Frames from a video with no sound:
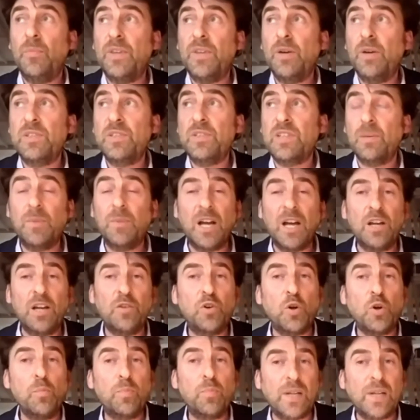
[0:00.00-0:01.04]
there was some kind
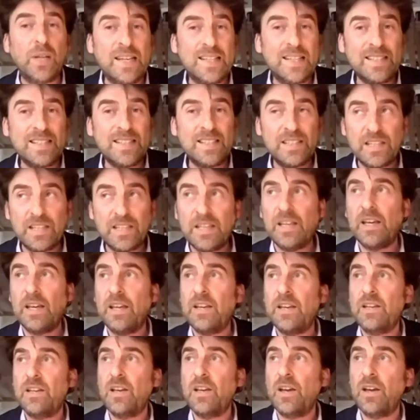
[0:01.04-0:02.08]
of complacency
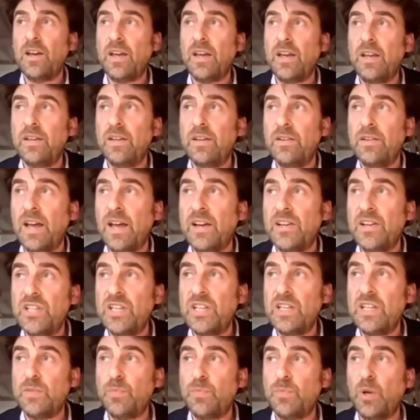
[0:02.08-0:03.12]
in the 90s.